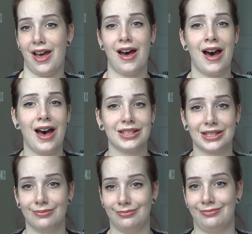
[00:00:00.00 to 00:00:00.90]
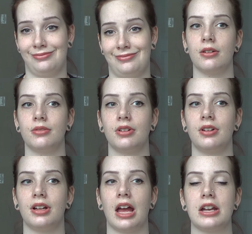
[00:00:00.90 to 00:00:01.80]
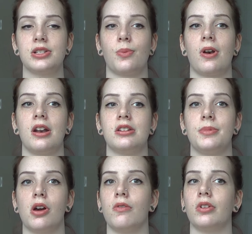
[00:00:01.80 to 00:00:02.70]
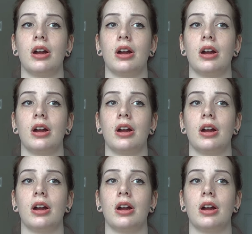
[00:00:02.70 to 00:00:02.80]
awesome. Oh, I just wanted it to be over.